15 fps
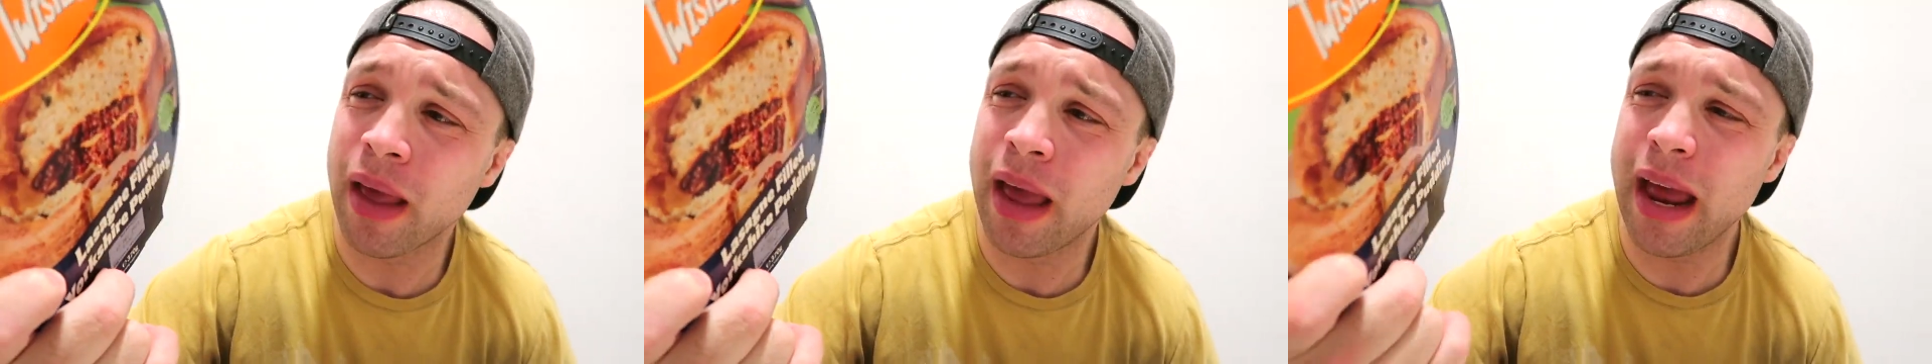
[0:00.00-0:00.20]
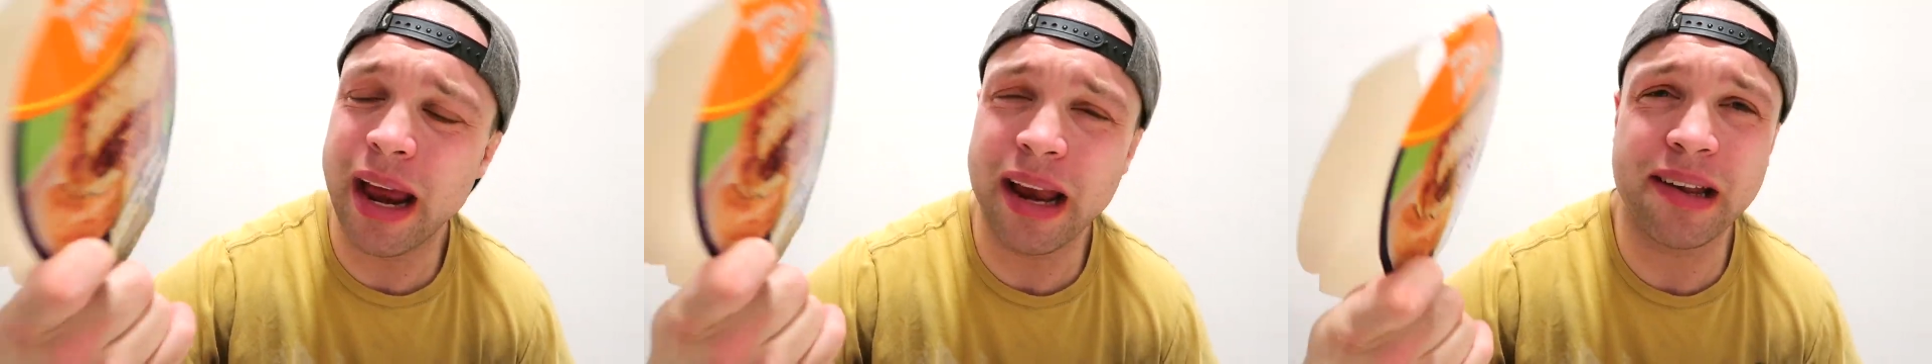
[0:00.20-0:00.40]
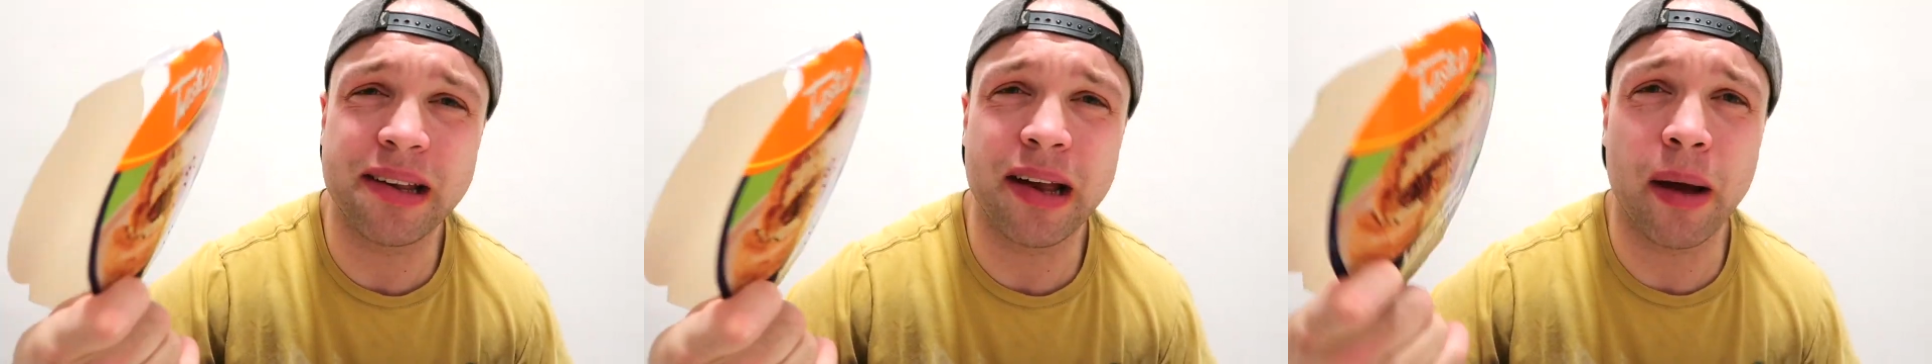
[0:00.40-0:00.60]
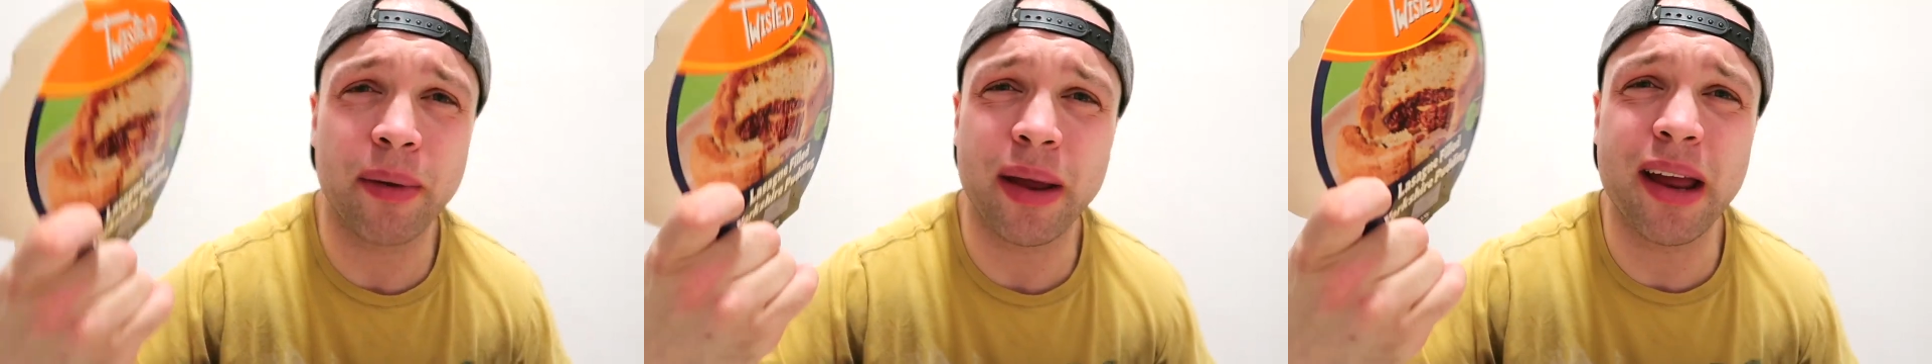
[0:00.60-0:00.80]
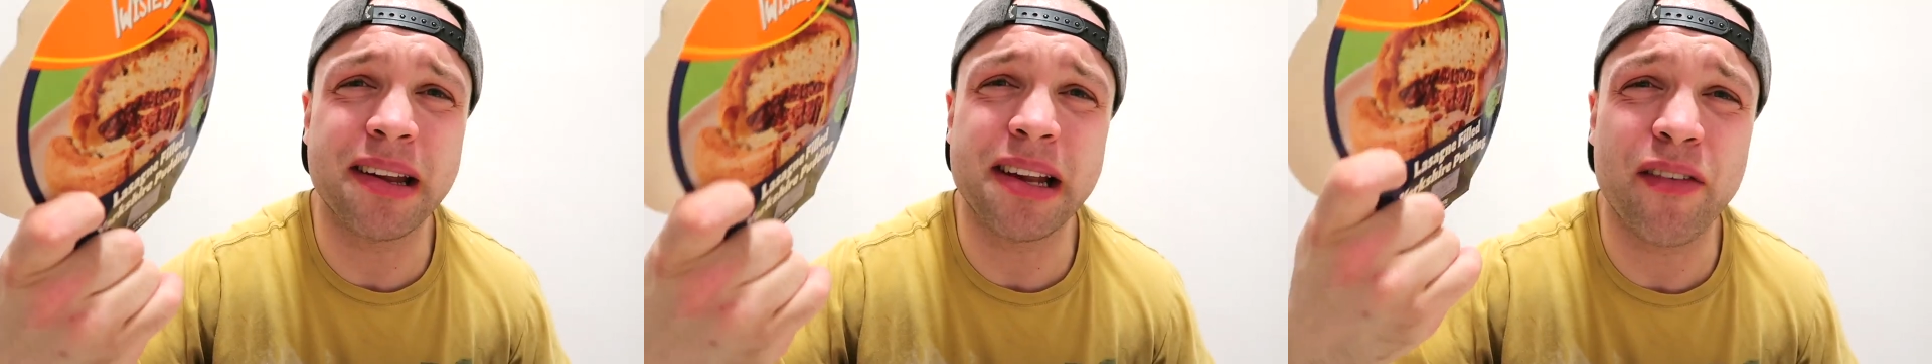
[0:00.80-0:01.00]
It's
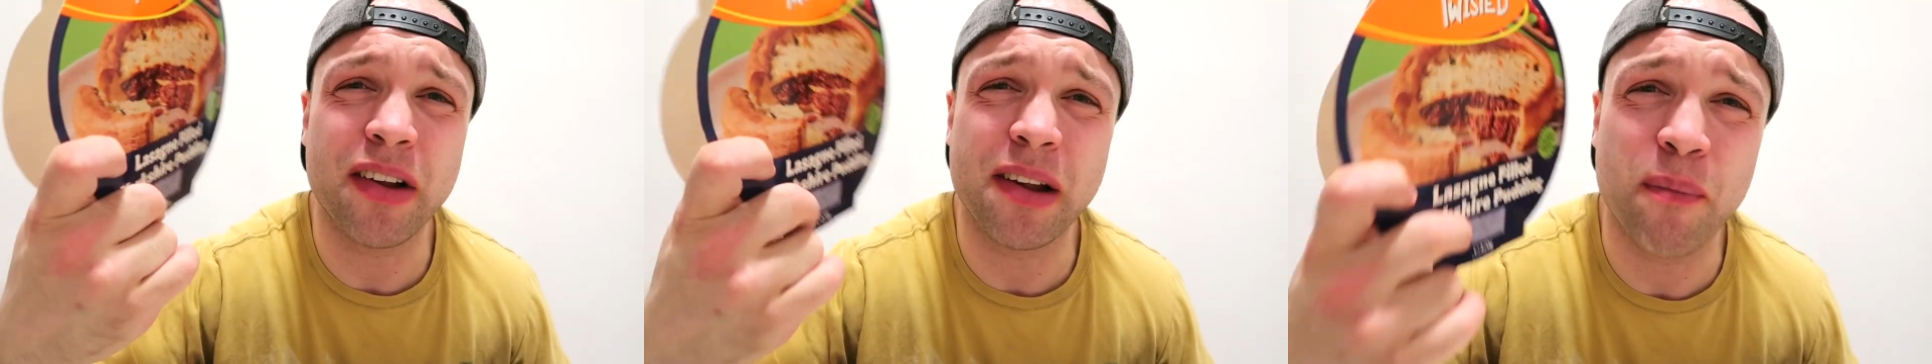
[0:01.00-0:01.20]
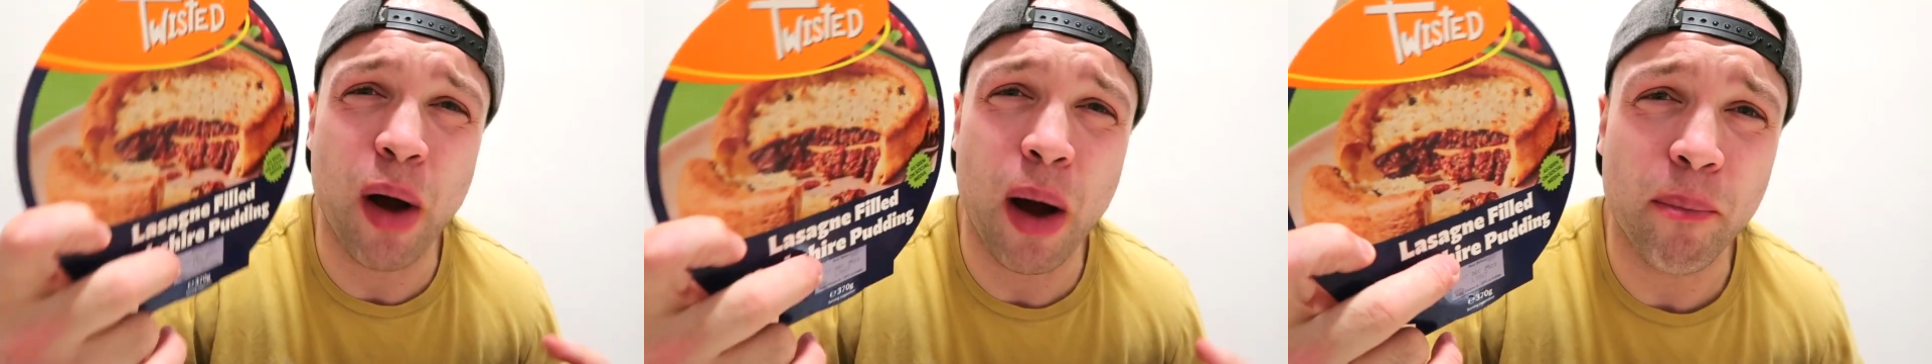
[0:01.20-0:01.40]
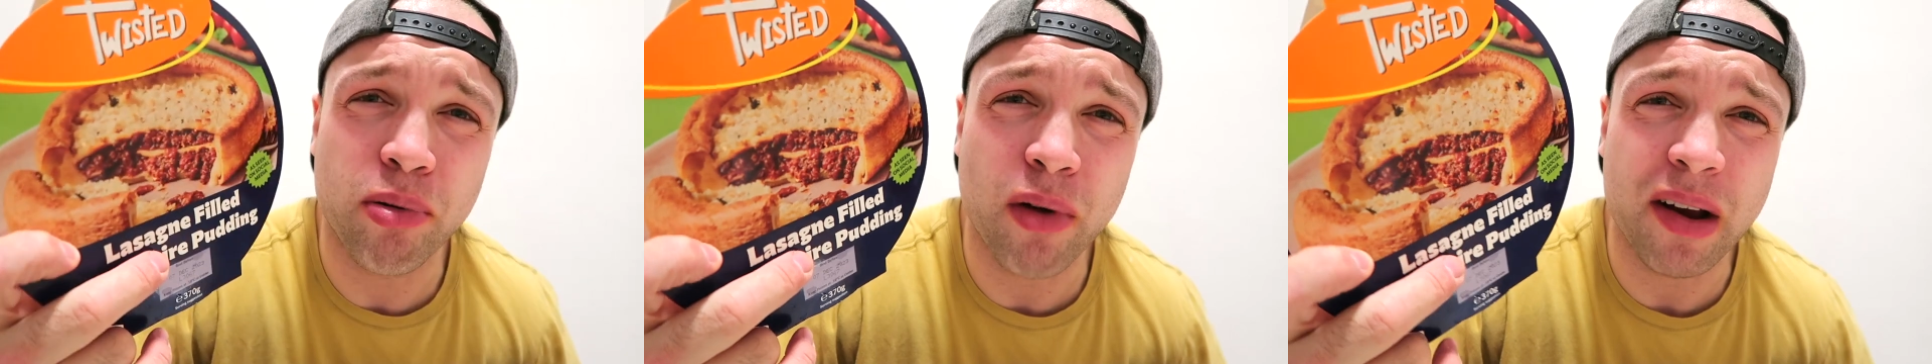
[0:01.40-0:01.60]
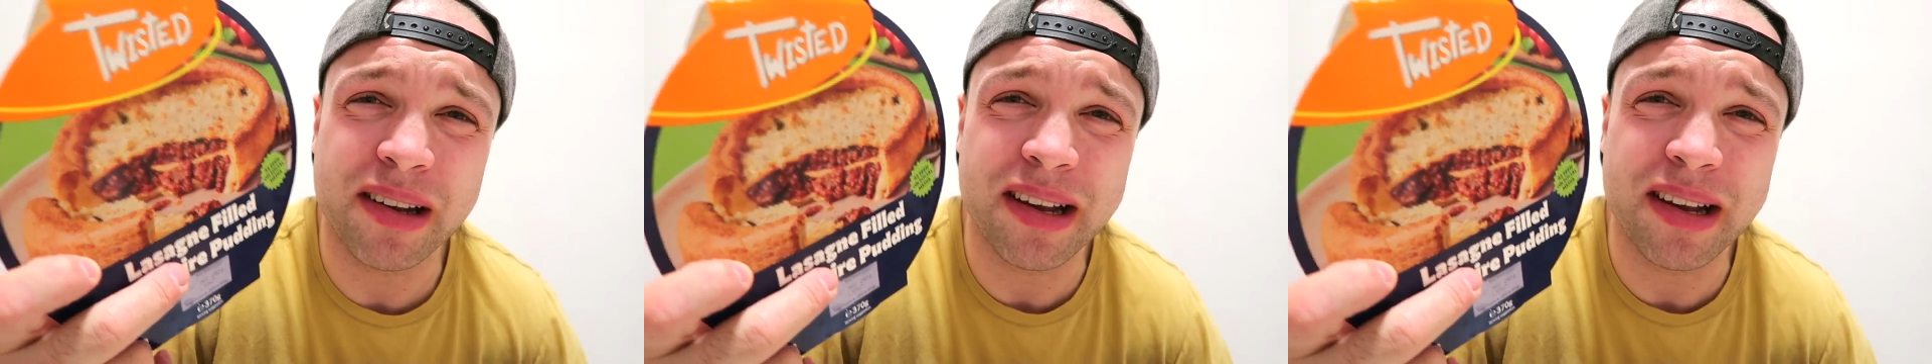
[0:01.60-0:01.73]
get yourself a Smart Price